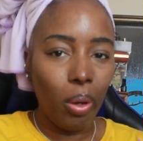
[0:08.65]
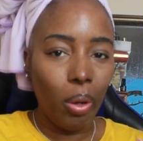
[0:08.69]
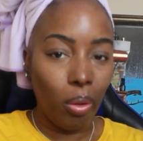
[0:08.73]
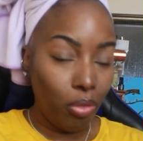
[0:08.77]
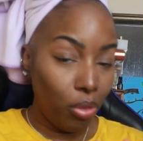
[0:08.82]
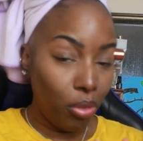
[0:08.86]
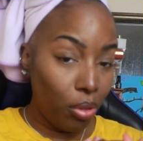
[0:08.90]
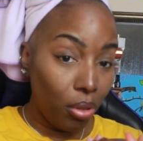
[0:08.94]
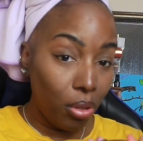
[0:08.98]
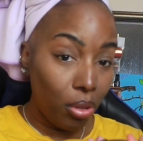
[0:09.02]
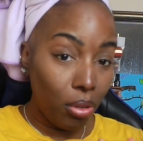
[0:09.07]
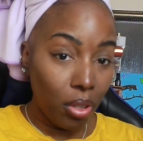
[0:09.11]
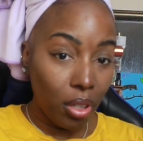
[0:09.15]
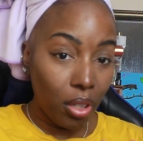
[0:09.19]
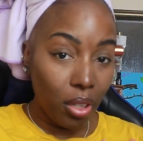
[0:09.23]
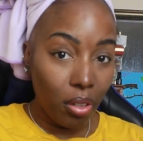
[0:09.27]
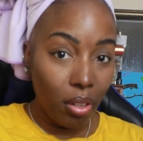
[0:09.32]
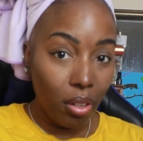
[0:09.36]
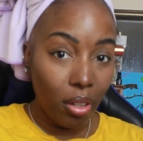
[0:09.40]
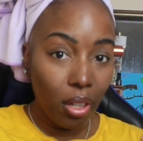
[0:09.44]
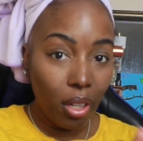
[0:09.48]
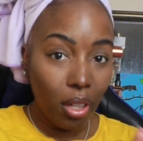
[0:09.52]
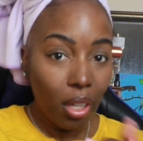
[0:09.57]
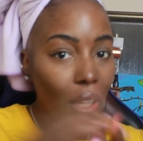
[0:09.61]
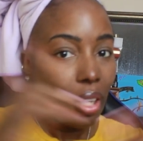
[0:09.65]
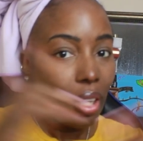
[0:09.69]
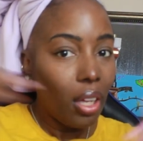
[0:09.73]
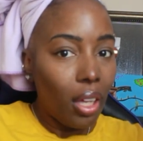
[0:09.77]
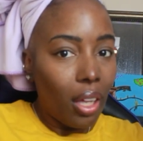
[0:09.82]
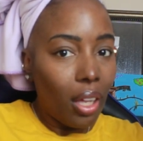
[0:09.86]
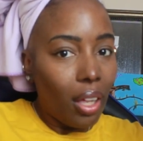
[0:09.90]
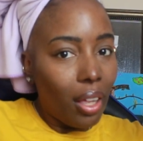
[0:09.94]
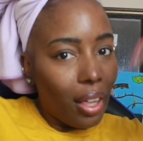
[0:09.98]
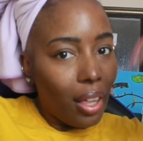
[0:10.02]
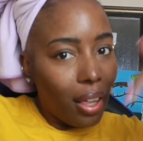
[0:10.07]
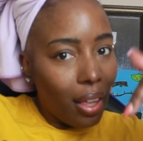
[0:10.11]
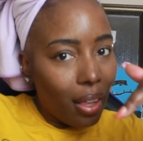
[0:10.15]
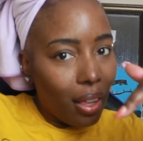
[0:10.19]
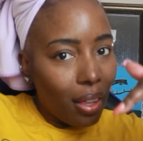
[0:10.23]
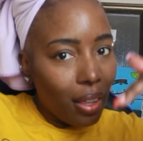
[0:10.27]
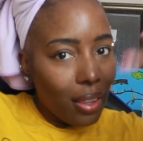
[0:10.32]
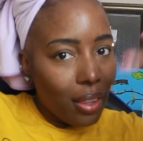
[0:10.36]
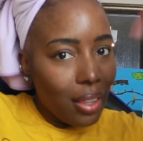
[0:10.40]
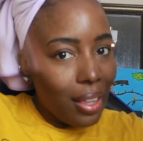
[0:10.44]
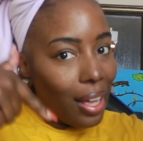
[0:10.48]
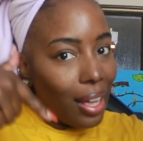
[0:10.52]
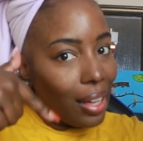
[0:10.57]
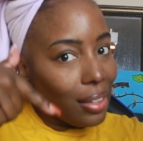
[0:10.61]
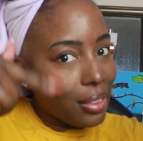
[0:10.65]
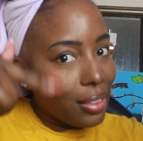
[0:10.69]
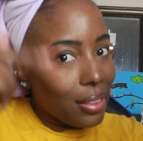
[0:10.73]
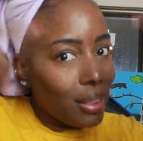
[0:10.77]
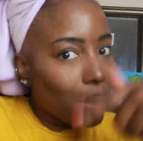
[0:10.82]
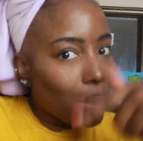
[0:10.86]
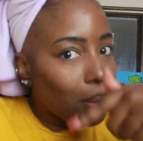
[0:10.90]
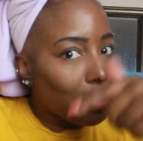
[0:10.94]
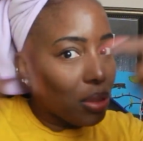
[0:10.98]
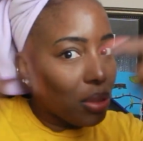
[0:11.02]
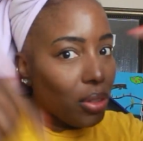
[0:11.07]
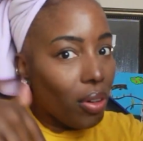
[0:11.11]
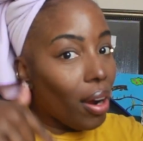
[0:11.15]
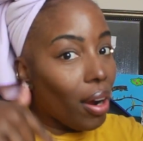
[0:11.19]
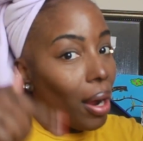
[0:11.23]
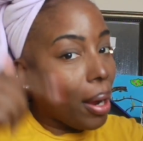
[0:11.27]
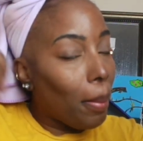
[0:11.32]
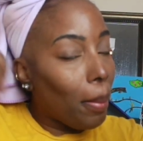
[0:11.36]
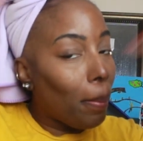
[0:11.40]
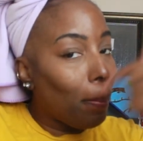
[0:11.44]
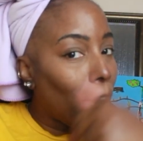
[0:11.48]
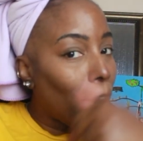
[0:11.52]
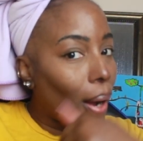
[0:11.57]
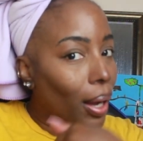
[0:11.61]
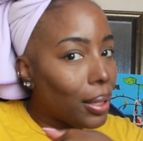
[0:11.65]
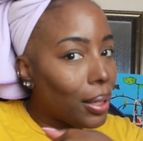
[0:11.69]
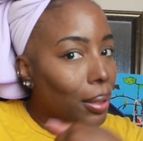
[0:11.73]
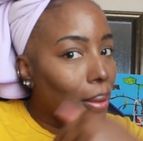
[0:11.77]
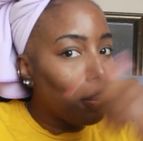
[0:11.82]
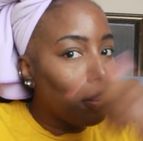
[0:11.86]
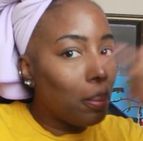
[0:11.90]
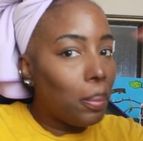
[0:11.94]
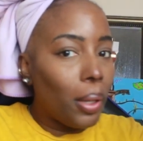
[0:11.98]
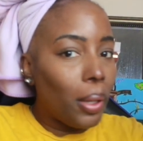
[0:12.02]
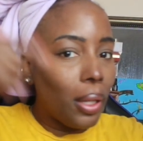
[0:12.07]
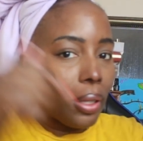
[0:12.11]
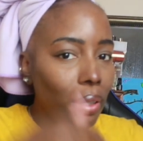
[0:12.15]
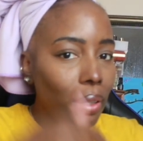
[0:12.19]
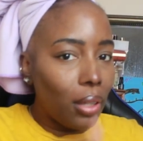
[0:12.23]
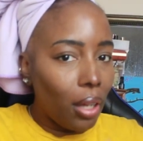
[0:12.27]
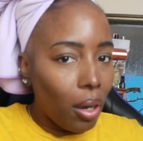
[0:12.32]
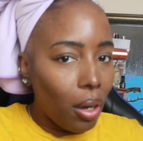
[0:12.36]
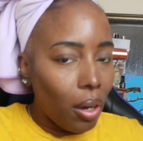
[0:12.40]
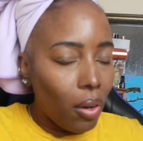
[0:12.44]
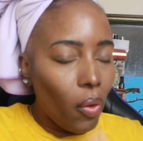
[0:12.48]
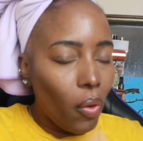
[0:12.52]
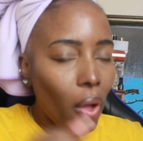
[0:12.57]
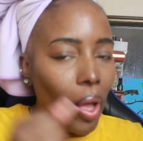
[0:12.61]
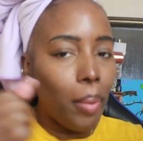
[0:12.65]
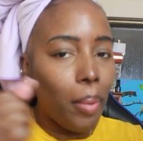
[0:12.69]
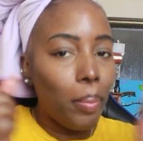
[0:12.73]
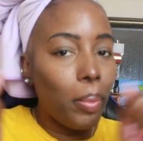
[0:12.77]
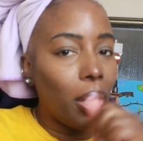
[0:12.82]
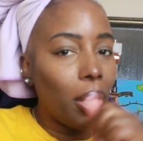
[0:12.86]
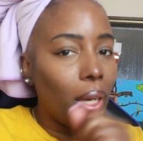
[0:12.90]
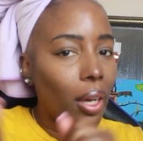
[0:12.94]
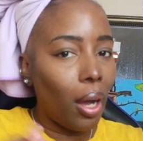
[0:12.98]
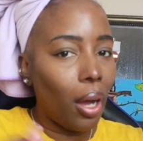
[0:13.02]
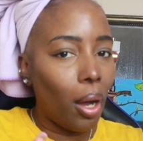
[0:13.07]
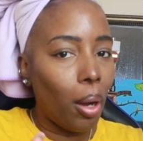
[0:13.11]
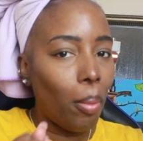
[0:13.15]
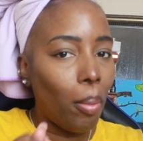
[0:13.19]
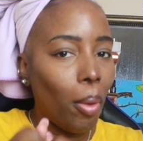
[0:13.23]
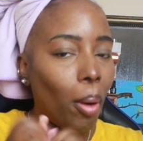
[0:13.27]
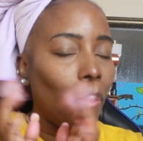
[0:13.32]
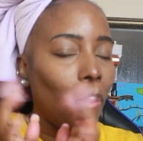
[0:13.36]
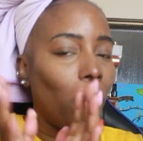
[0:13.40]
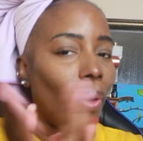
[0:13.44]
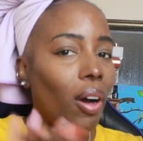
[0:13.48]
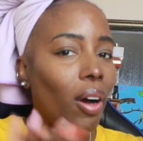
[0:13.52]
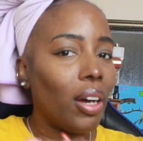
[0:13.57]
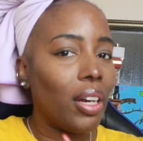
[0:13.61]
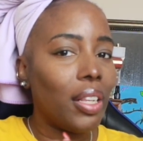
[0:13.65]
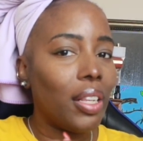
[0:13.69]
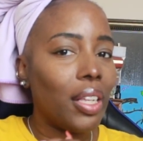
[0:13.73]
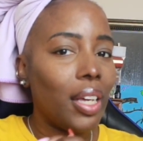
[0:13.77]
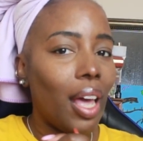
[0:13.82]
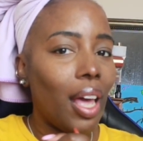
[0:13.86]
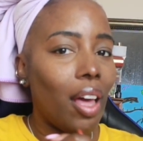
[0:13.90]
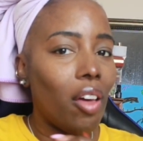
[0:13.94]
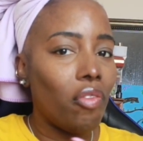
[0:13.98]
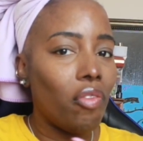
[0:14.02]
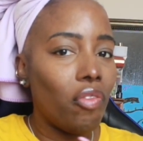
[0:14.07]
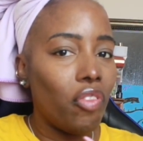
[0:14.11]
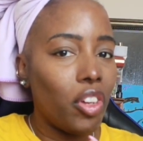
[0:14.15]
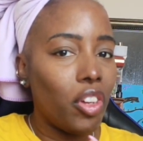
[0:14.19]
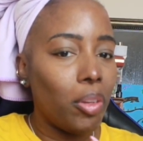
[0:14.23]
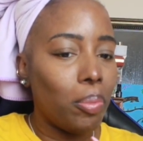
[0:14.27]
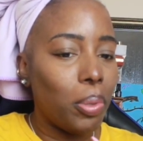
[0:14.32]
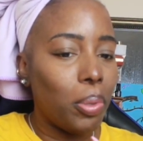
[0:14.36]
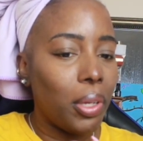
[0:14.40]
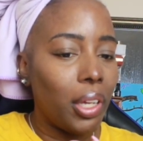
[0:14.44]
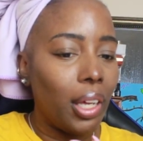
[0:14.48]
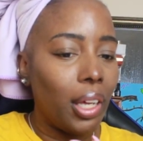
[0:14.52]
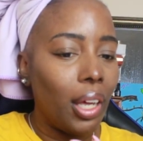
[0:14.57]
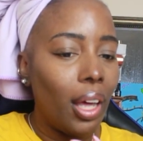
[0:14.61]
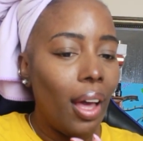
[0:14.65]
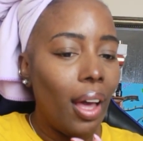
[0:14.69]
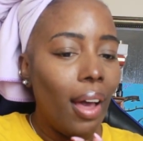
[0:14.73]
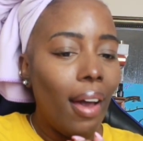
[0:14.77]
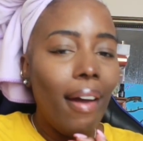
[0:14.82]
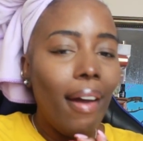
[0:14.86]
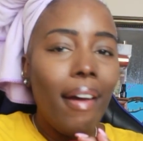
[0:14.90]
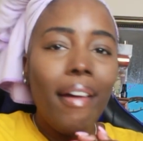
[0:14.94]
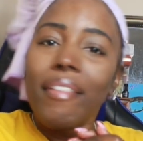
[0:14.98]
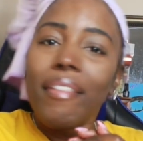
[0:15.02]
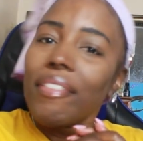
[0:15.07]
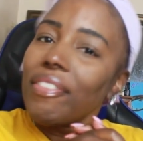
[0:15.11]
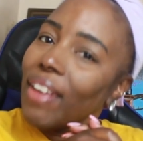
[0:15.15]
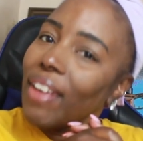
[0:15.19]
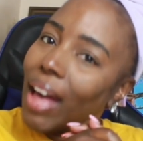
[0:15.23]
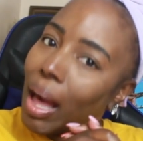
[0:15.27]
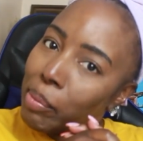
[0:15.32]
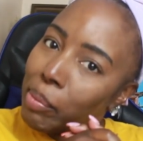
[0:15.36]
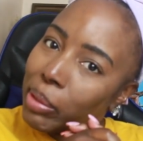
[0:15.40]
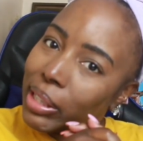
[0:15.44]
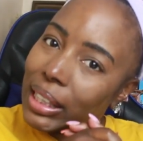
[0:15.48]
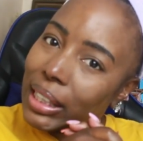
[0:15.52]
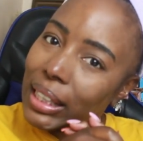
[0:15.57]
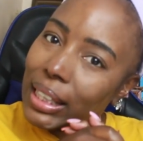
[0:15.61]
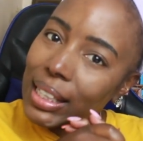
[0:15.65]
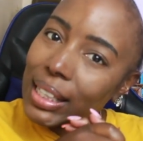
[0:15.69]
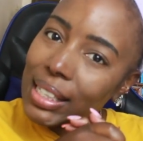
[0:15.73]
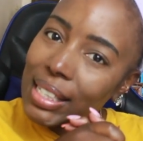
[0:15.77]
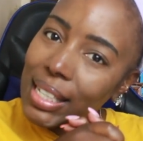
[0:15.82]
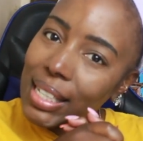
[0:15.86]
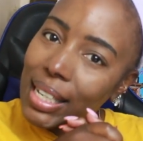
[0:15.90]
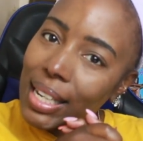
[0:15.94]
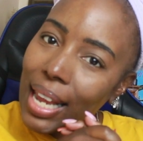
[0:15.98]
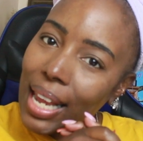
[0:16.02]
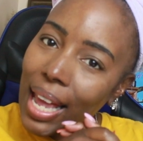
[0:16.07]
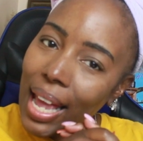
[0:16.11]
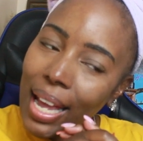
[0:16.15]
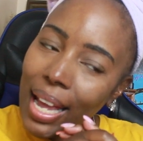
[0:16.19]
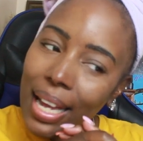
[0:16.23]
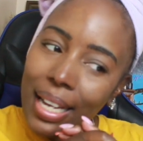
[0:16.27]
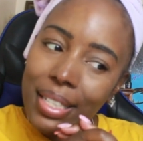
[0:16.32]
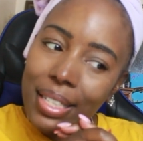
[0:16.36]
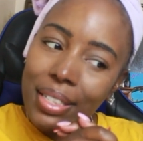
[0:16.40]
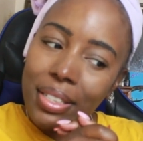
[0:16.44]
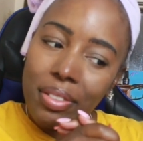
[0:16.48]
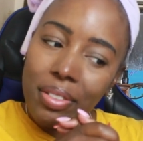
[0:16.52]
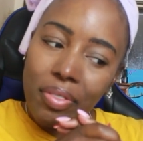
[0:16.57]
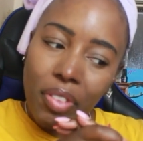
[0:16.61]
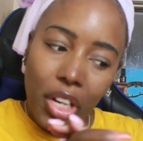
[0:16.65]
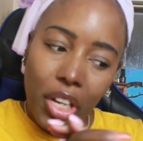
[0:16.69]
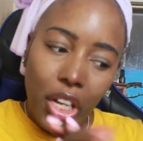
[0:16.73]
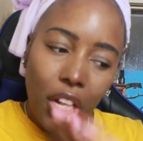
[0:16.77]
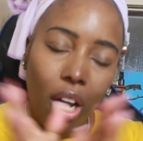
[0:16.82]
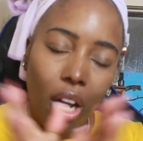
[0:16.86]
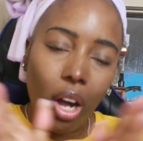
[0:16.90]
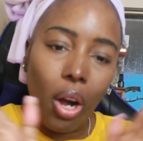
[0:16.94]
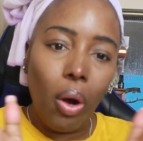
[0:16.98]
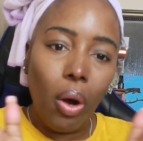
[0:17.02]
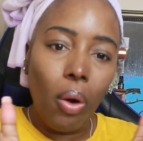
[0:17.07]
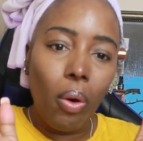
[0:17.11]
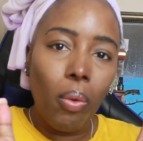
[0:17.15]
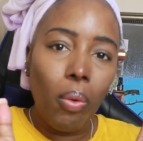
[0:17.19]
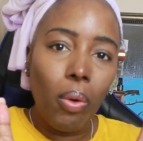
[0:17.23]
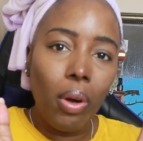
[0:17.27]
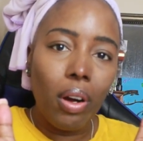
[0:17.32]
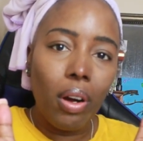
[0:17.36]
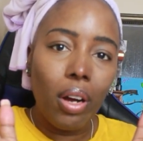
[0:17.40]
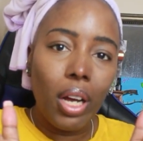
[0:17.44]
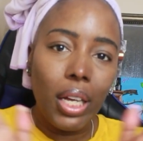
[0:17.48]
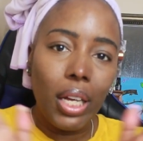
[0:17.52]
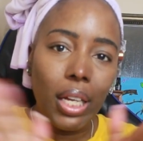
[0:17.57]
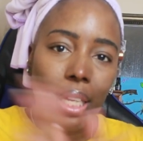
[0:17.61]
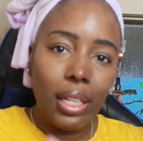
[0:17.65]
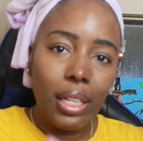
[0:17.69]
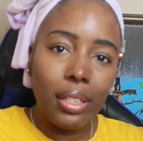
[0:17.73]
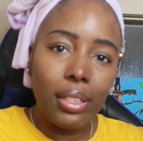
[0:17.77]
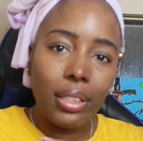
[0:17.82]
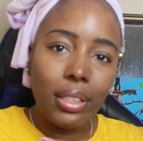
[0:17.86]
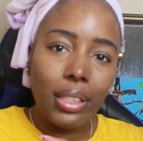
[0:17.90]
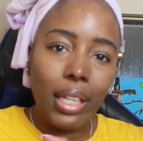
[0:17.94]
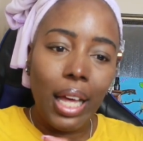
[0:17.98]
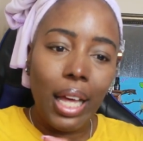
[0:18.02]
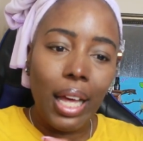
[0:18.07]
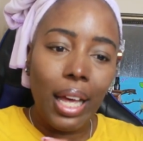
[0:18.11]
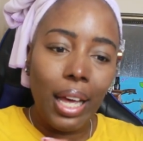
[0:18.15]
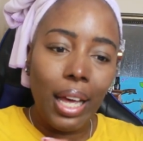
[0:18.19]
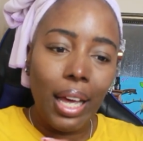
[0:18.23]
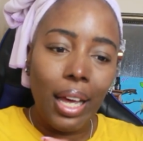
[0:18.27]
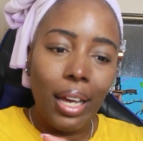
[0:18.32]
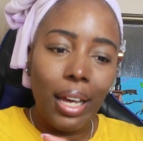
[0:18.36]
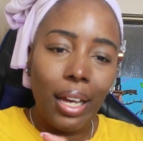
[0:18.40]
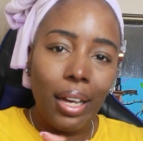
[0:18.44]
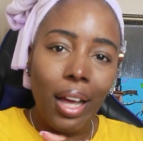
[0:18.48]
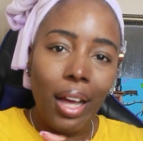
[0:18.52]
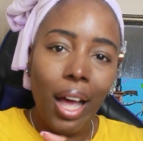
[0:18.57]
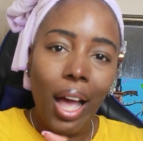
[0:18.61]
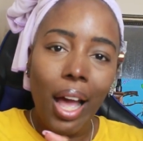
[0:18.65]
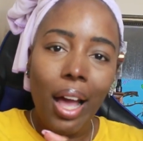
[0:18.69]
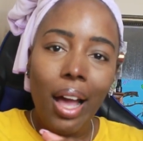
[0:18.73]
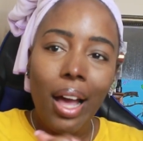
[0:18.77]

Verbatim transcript: If you're new here, hit that subscribe button below and become a part of the MVP family. Today's video is a